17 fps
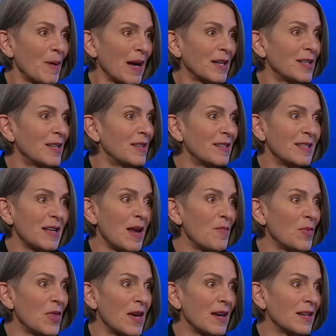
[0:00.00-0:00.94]
back to the
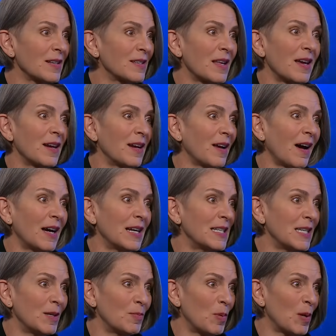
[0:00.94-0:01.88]
same things that
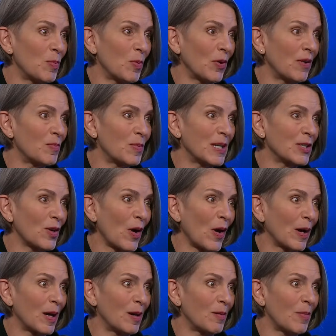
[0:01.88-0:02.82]
IT people have been
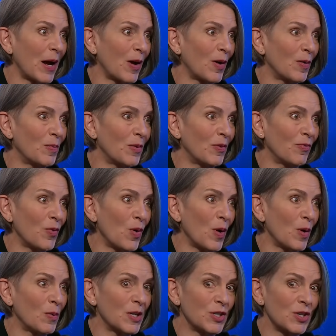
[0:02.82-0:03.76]
talking about
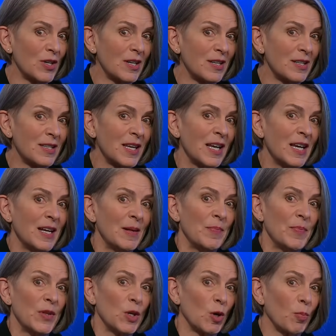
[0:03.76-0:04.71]
before, which is
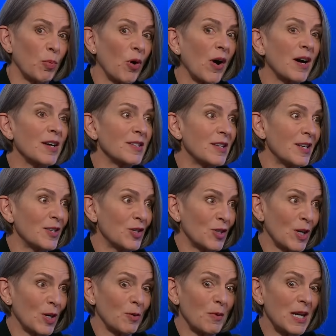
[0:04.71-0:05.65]
your process
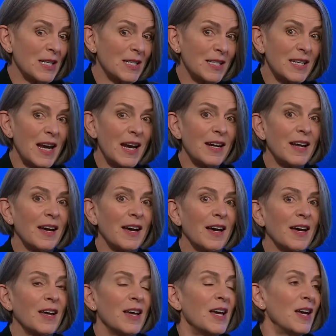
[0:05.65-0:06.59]
generates
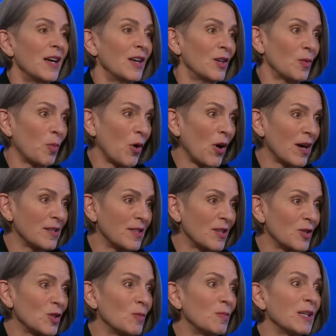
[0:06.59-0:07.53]
data, your
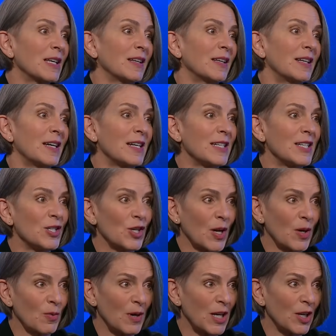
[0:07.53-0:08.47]
process should be clean to
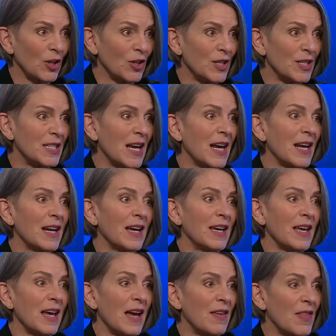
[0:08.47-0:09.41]
generate good
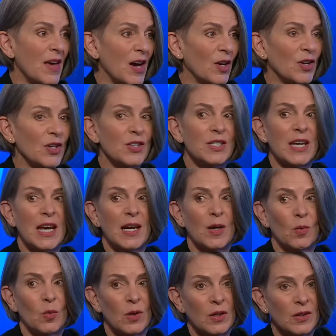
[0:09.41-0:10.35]
data, right. and that good
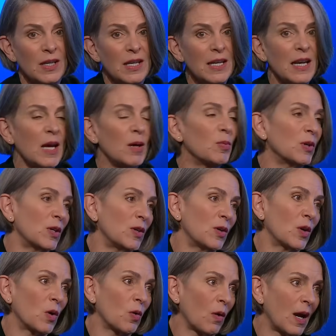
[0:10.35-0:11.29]
data will enable
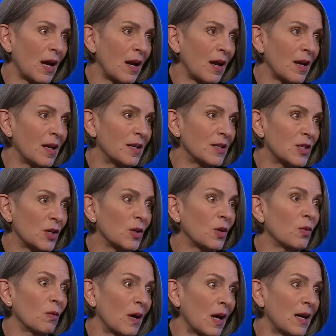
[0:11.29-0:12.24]
you to create, to
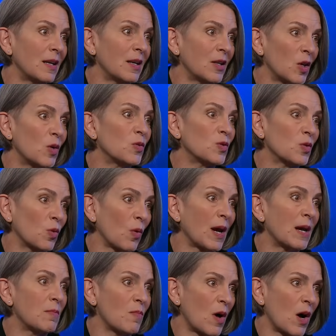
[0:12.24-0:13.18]
create those
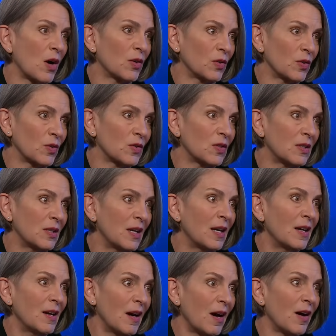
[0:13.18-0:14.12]
great models
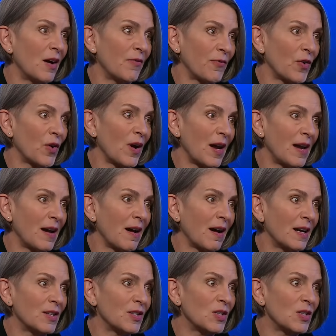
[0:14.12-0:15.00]
uh, for AI.